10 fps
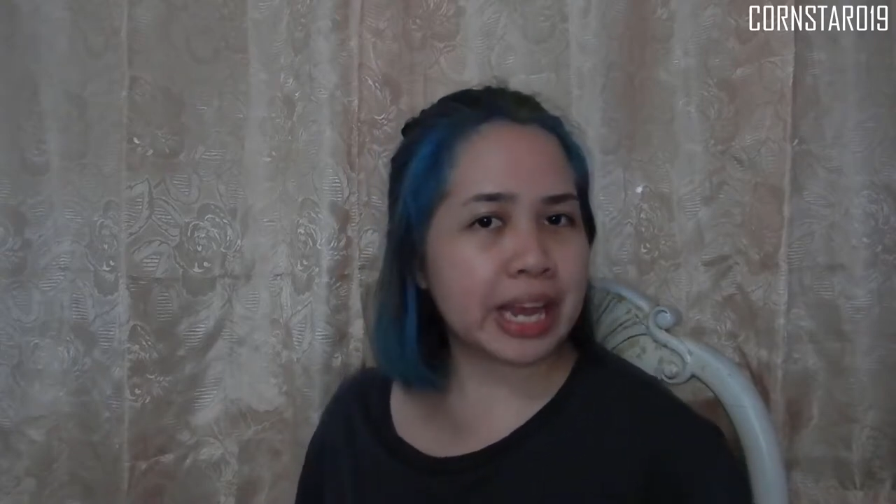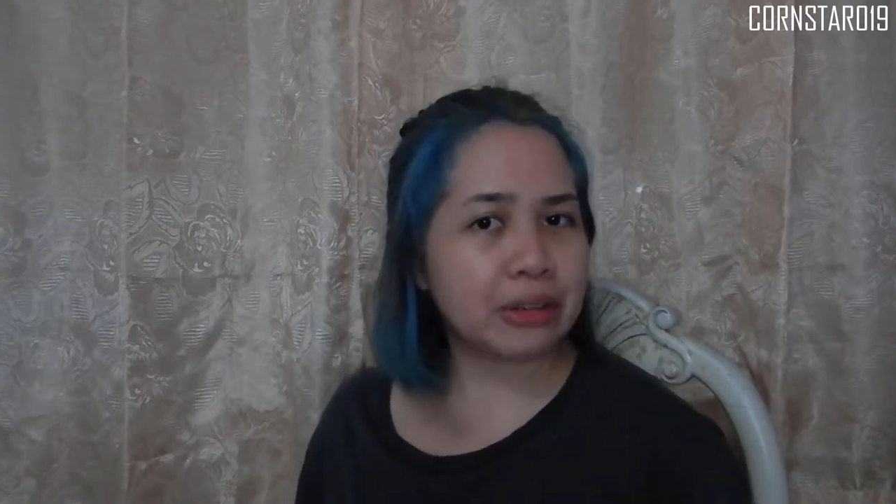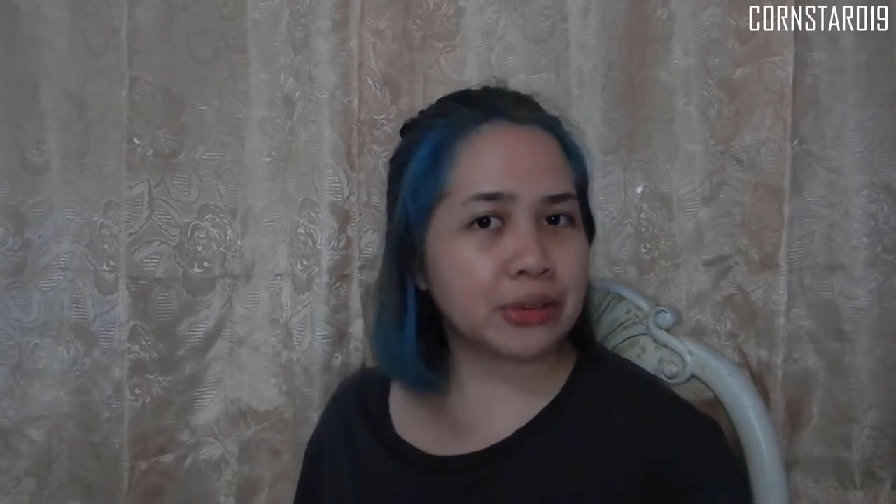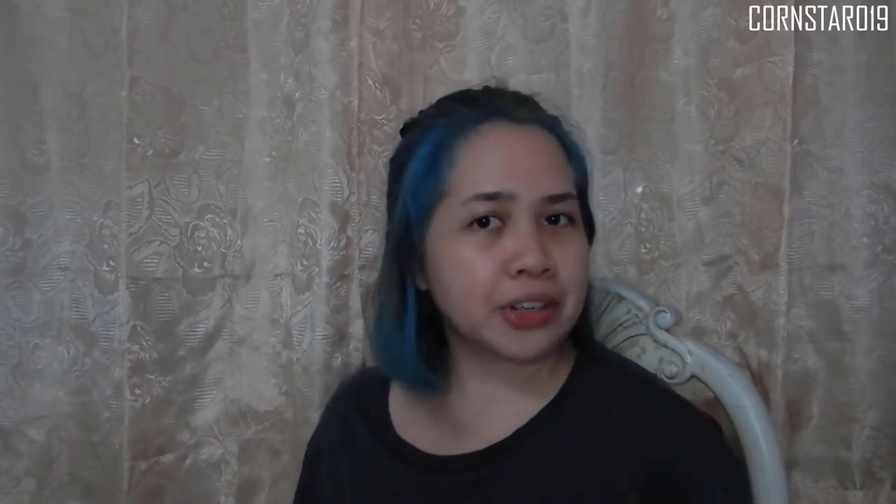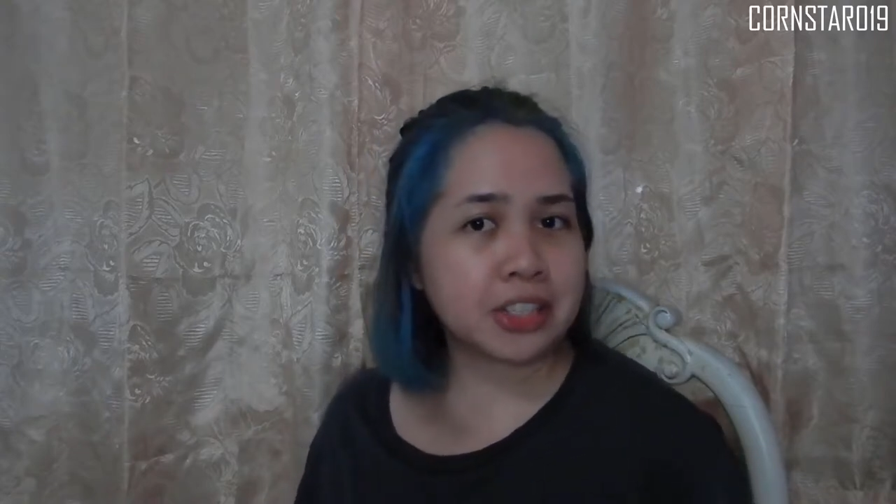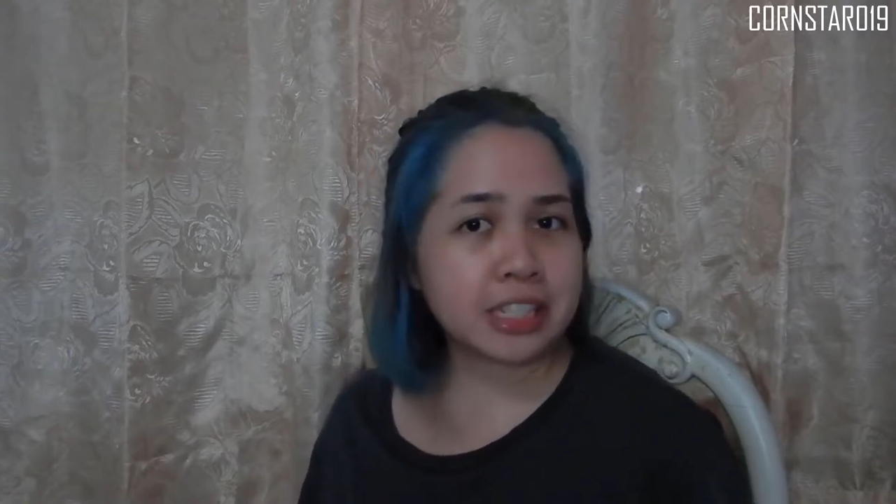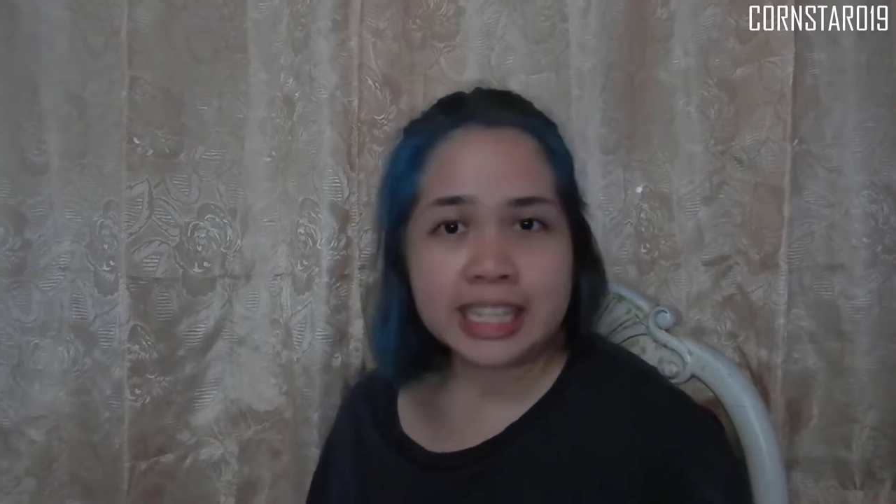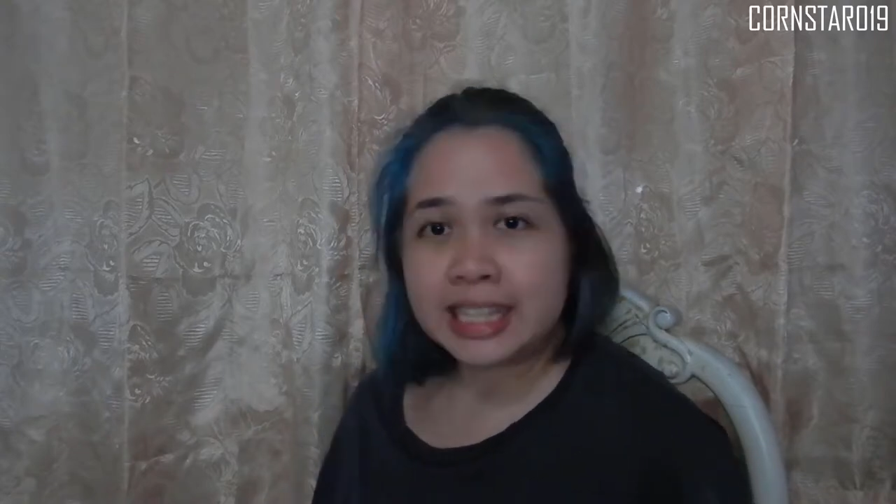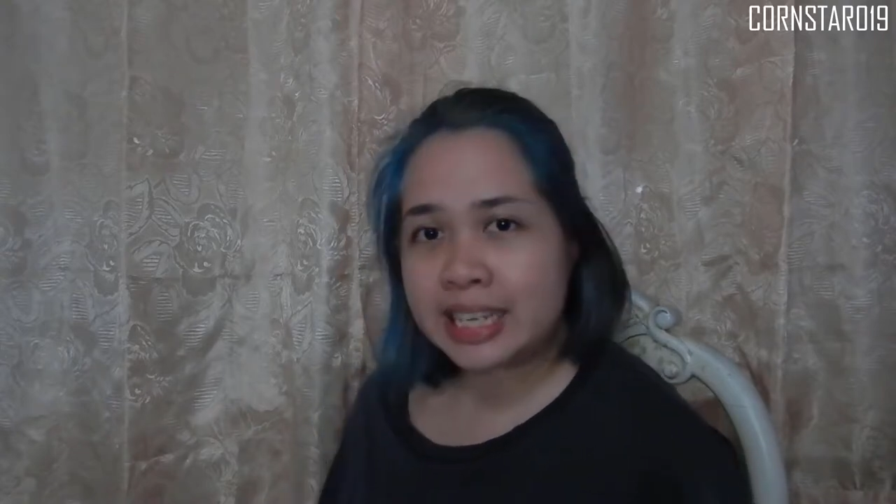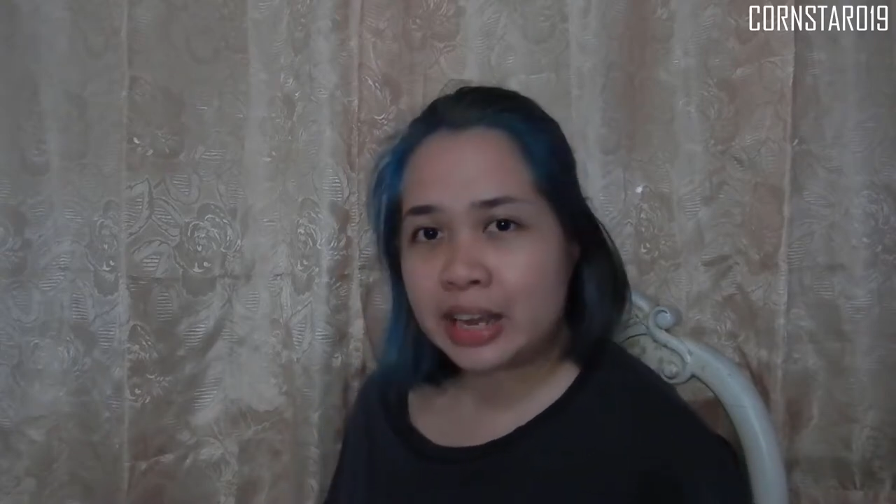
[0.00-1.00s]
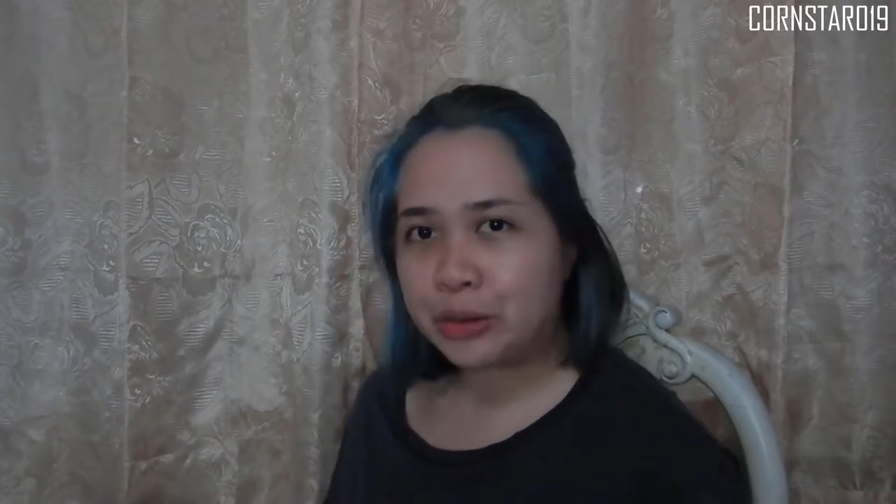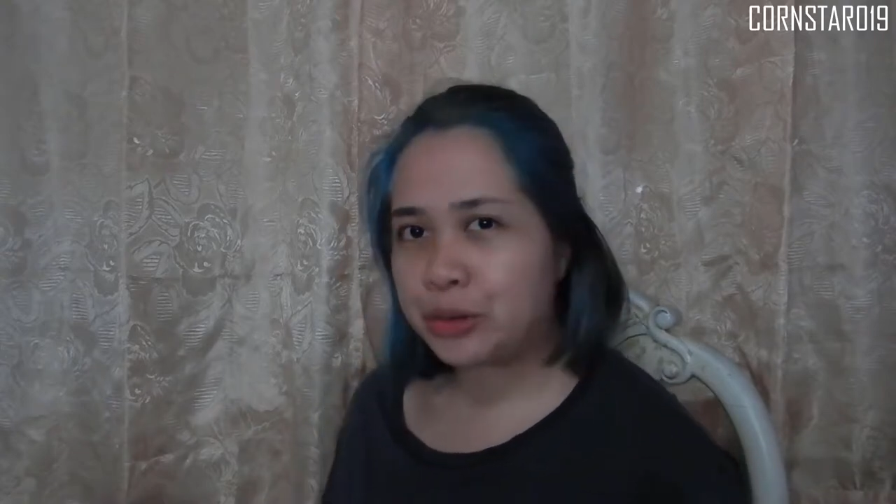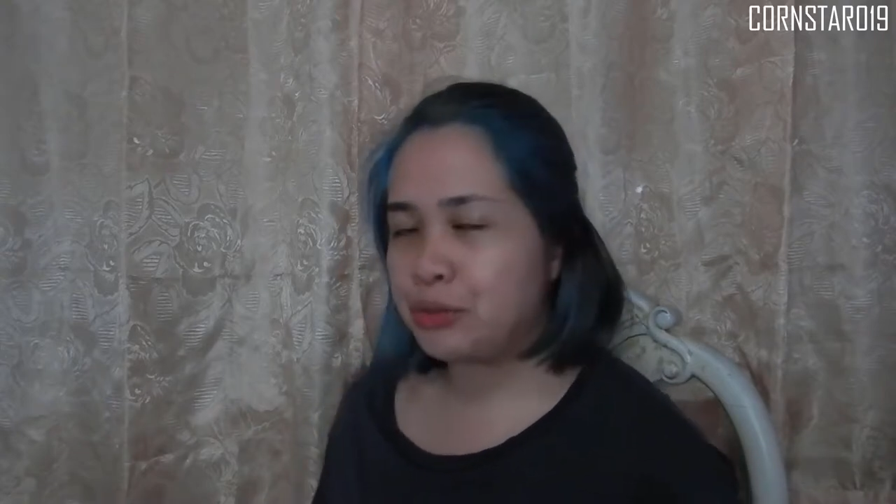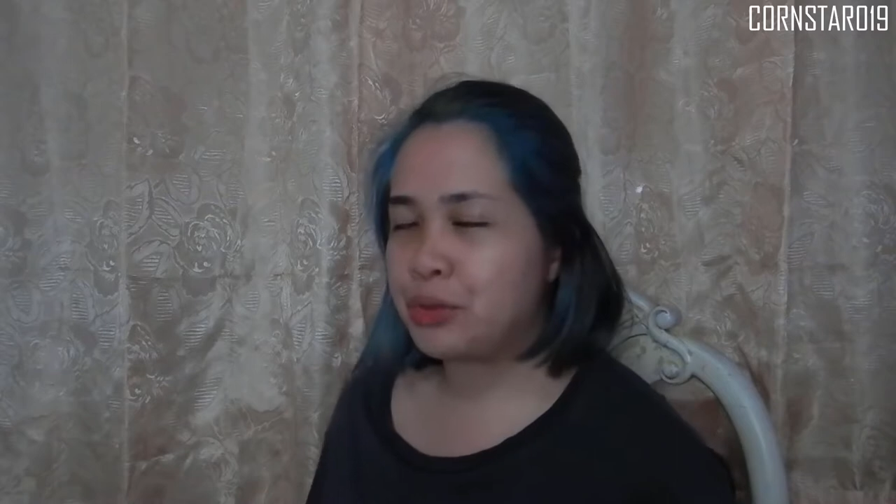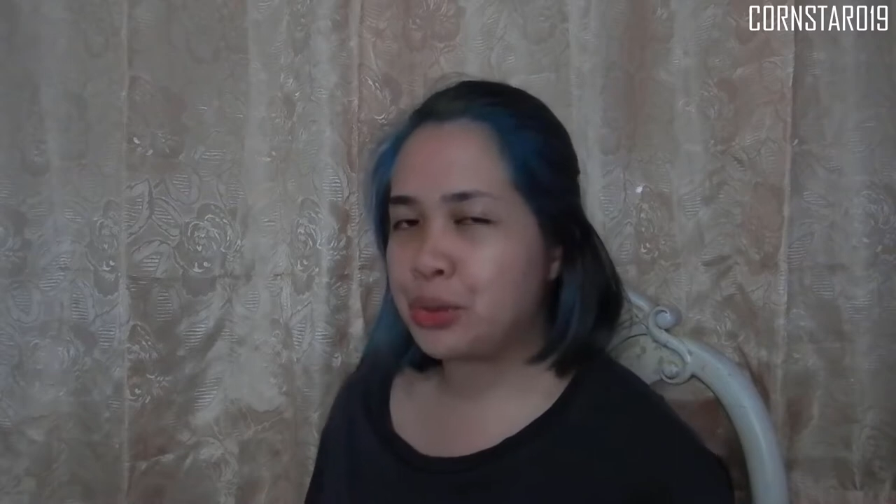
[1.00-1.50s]
ever sit-down
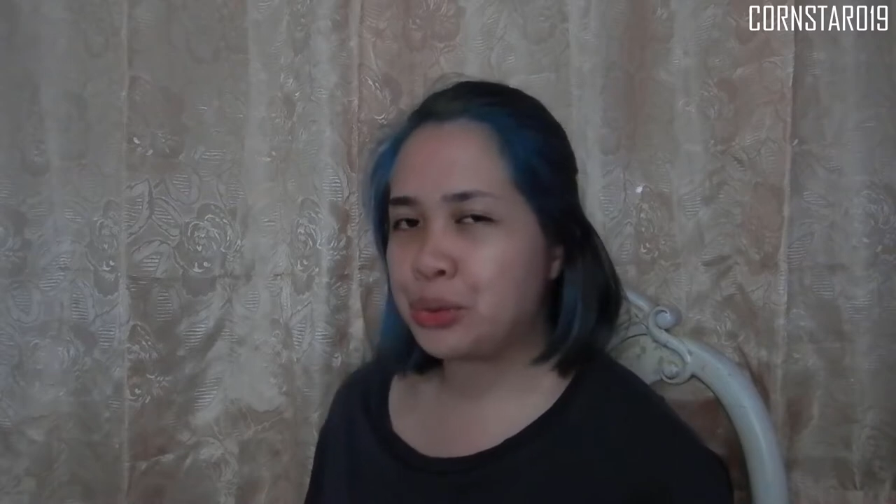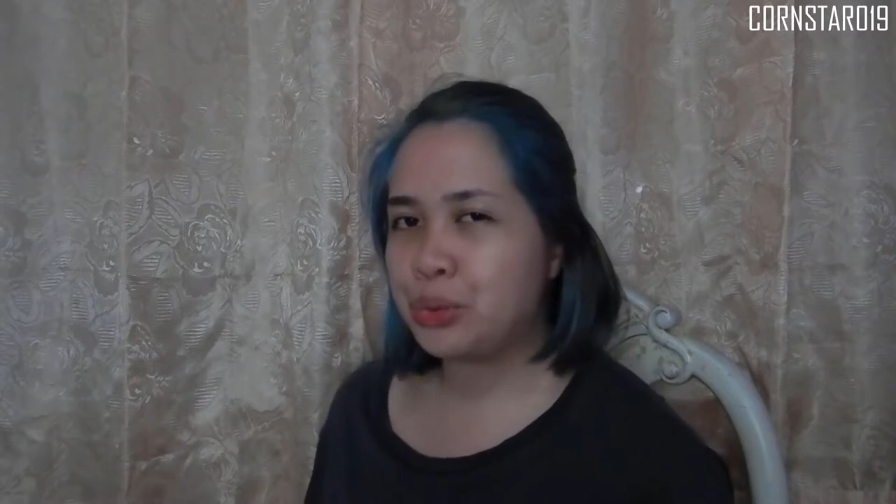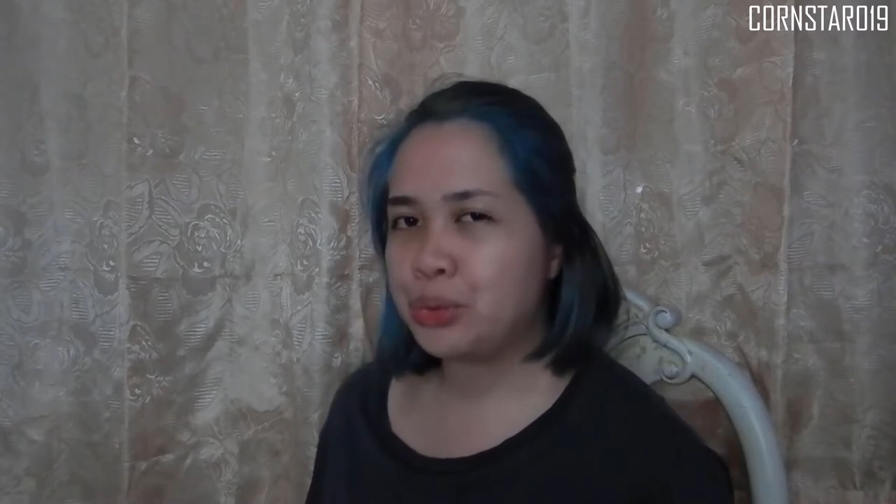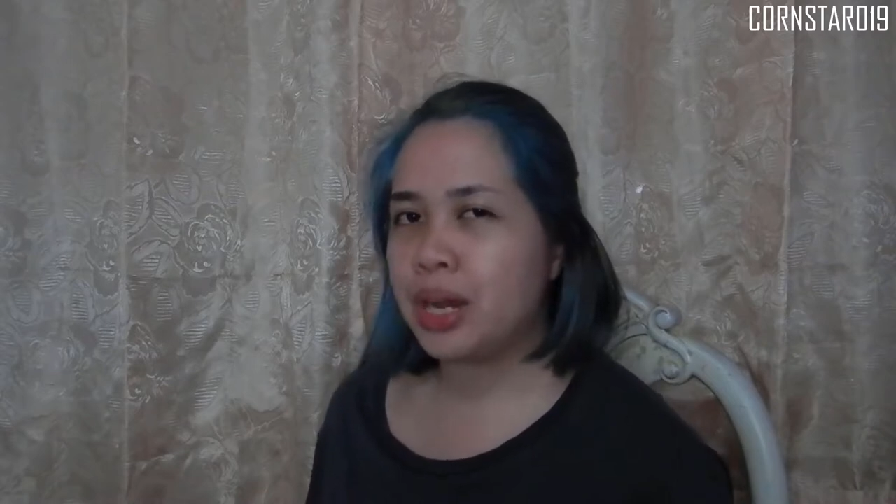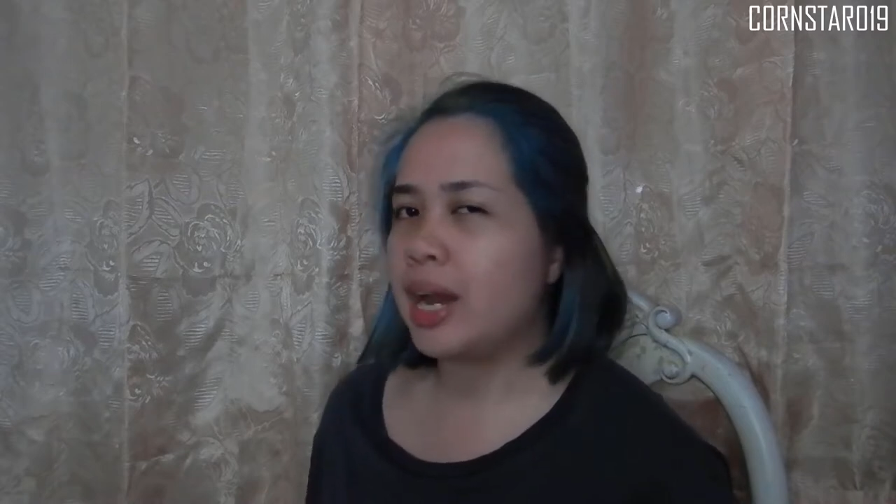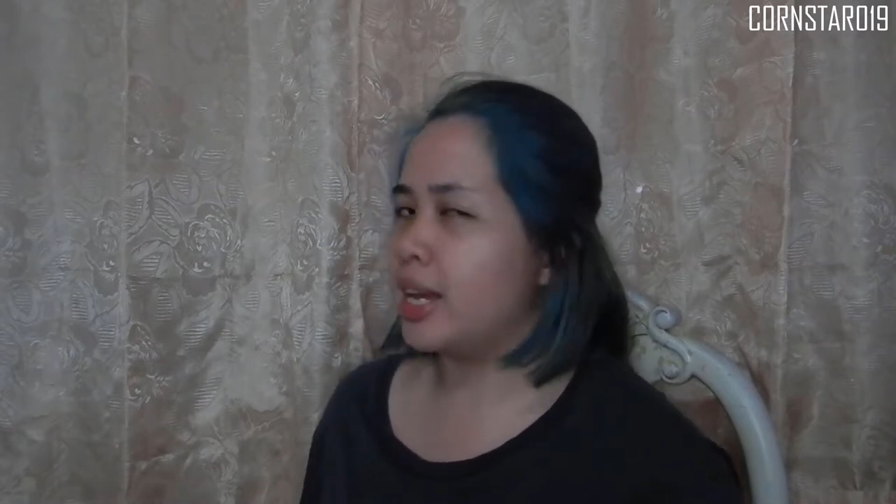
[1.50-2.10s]
review,